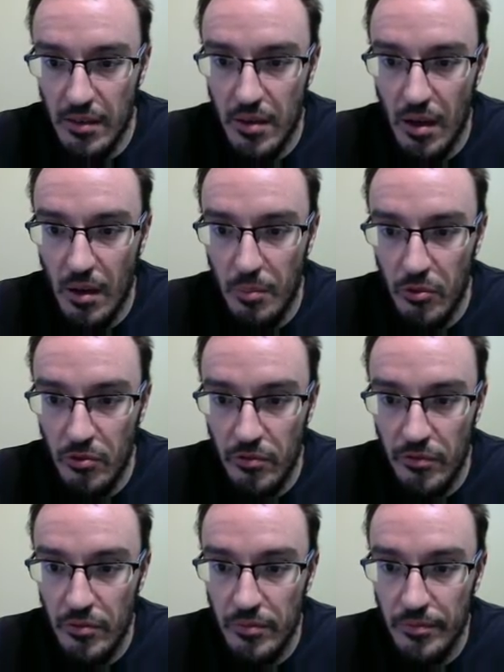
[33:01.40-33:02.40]
top
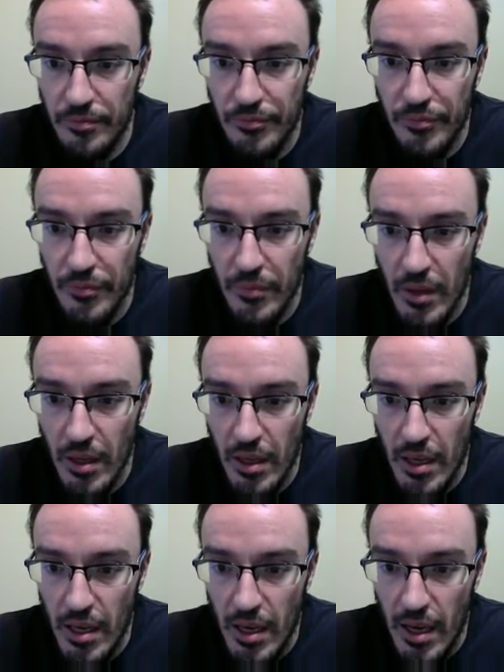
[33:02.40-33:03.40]
move,
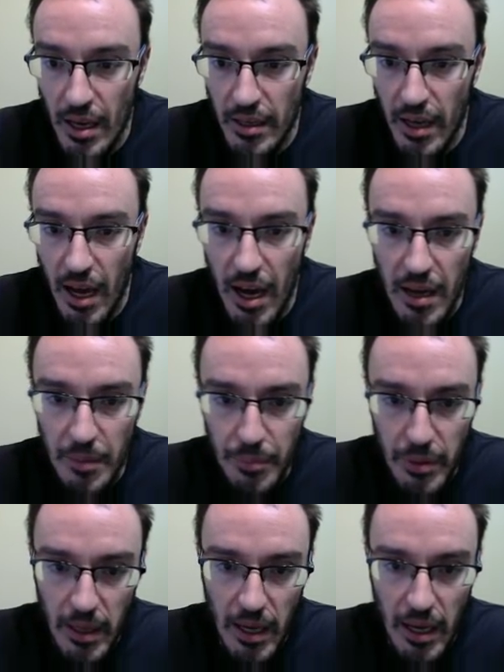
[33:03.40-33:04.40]
and I
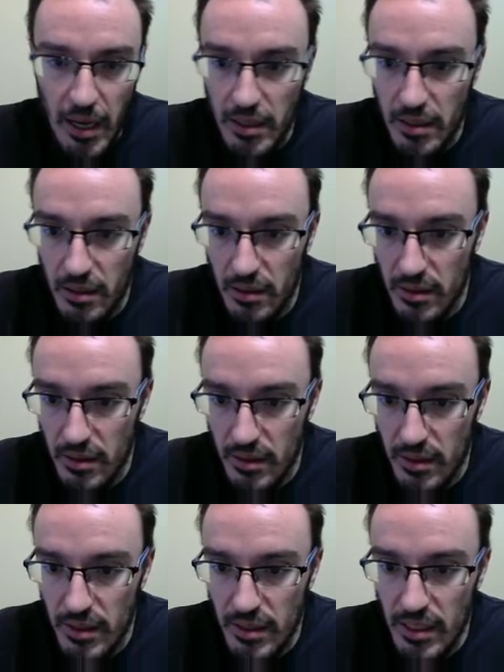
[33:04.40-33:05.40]
played
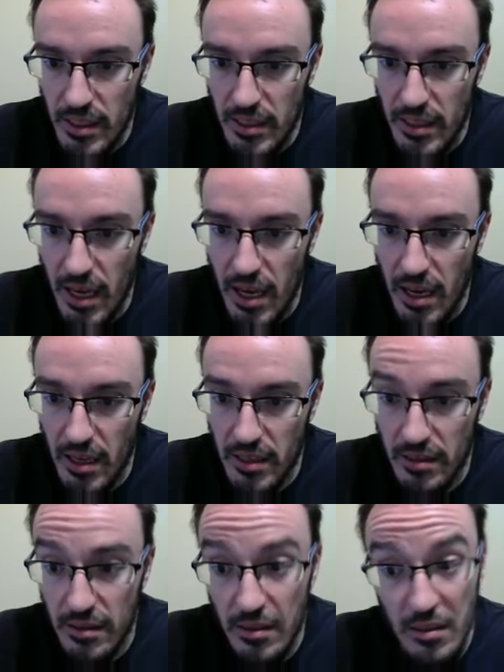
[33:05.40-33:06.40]
c
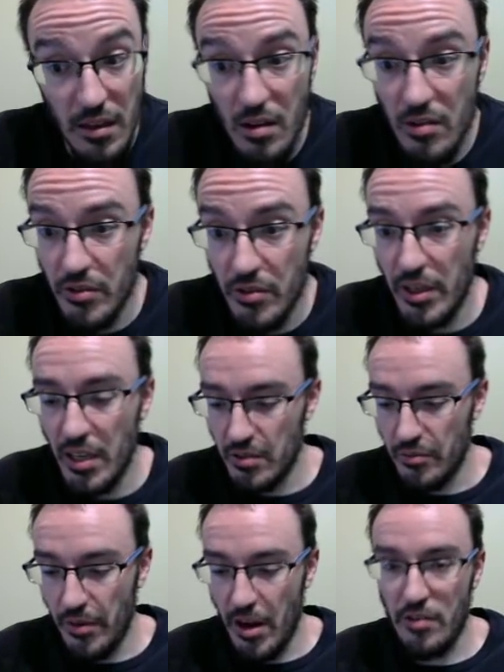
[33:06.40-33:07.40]
takes. Oh, so it is
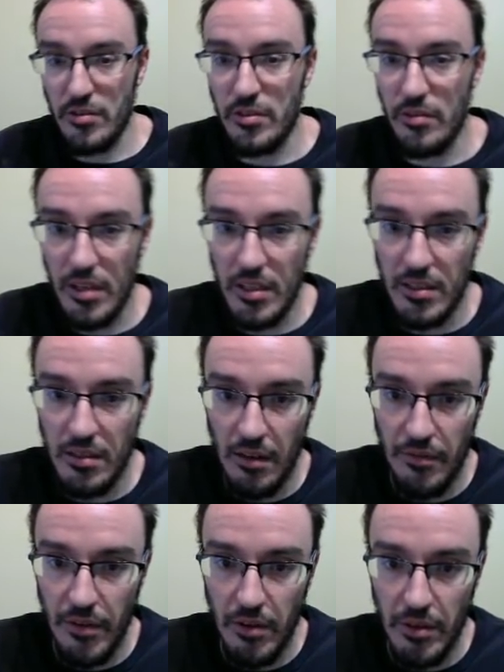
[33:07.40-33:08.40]
rare, so it is not
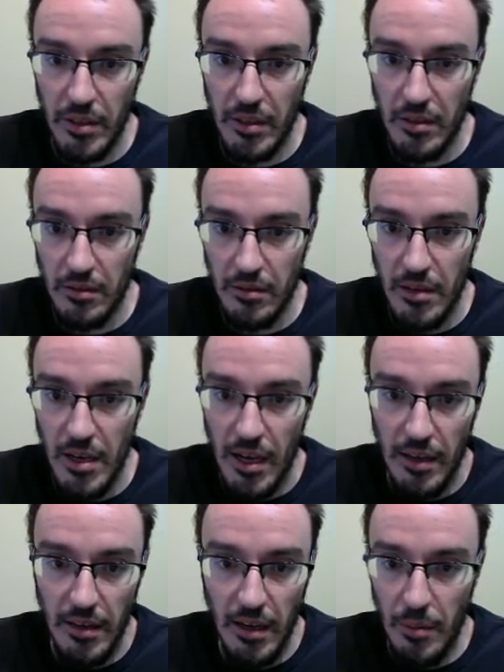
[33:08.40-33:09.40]
very... and
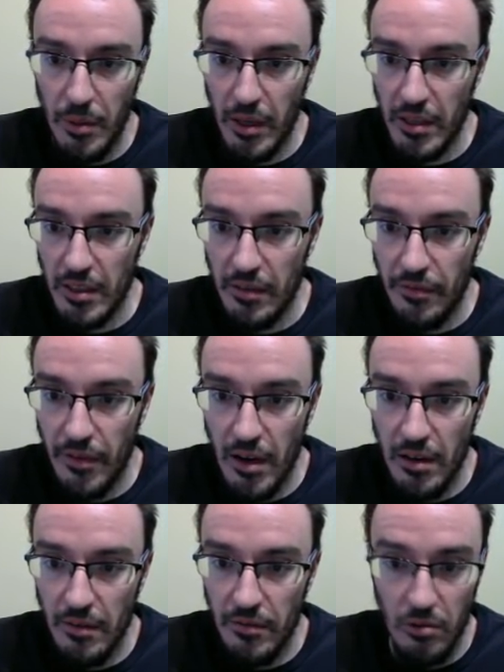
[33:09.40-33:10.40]
then I play
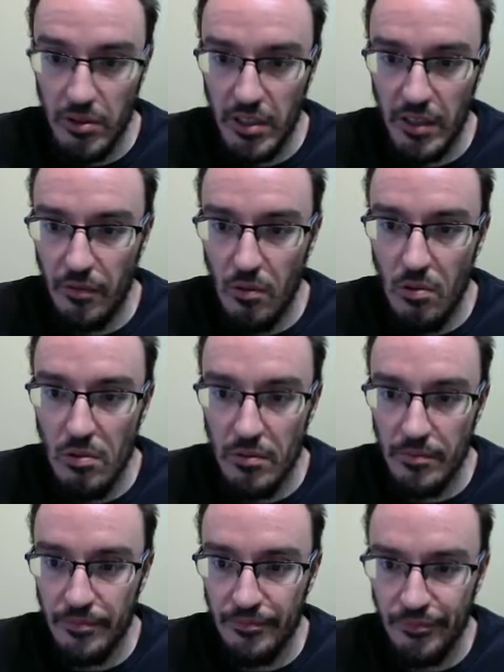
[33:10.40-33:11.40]
d5 or d4.
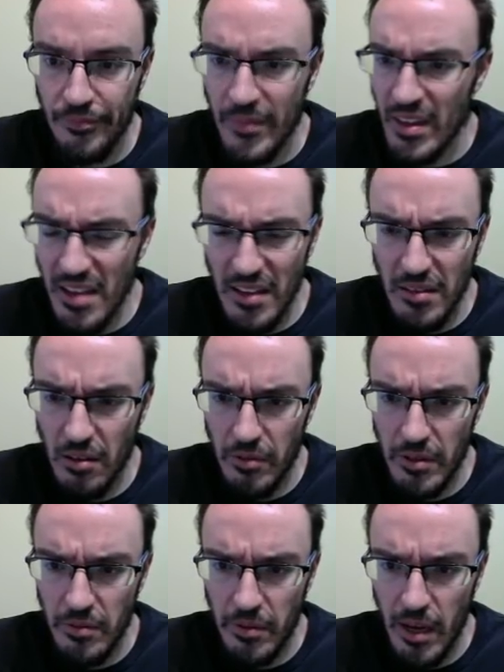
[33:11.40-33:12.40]
That's always
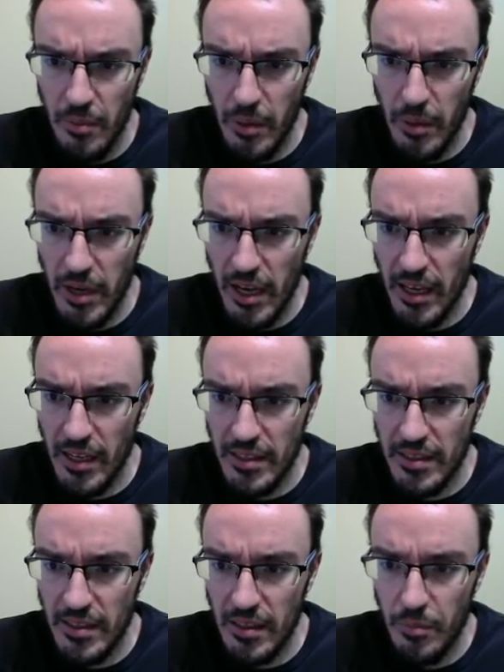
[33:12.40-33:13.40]
what I play, but I guess
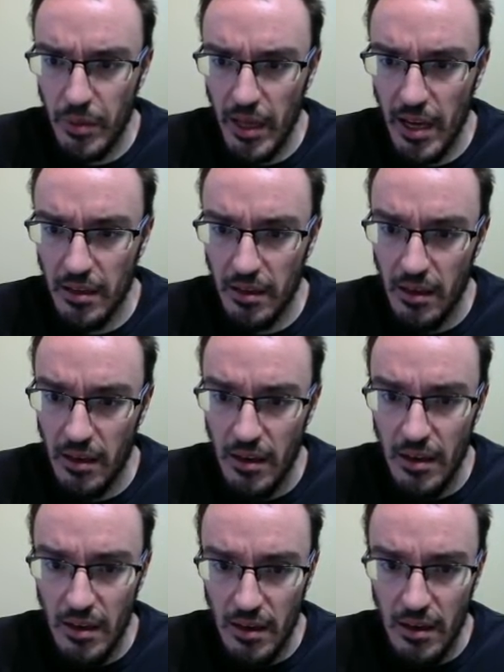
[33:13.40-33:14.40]
c black
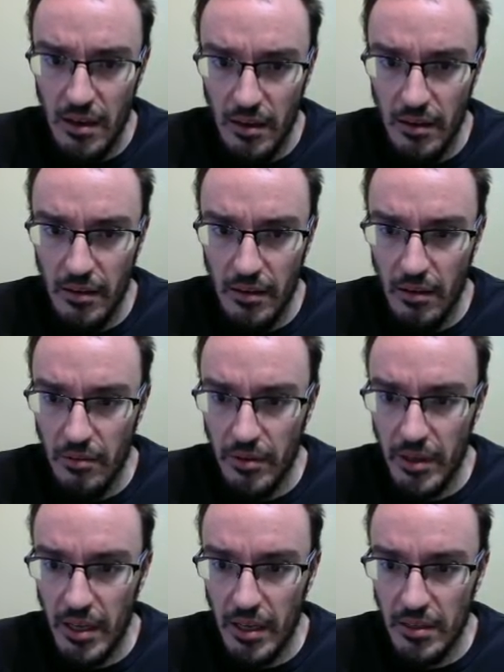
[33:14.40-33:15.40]

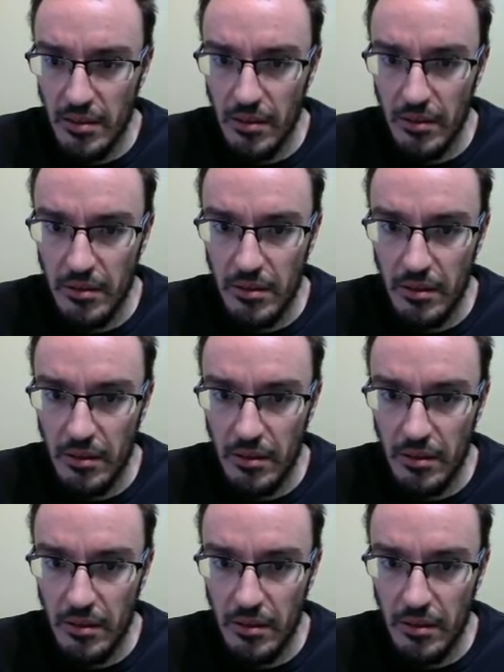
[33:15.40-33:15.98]
already has a good,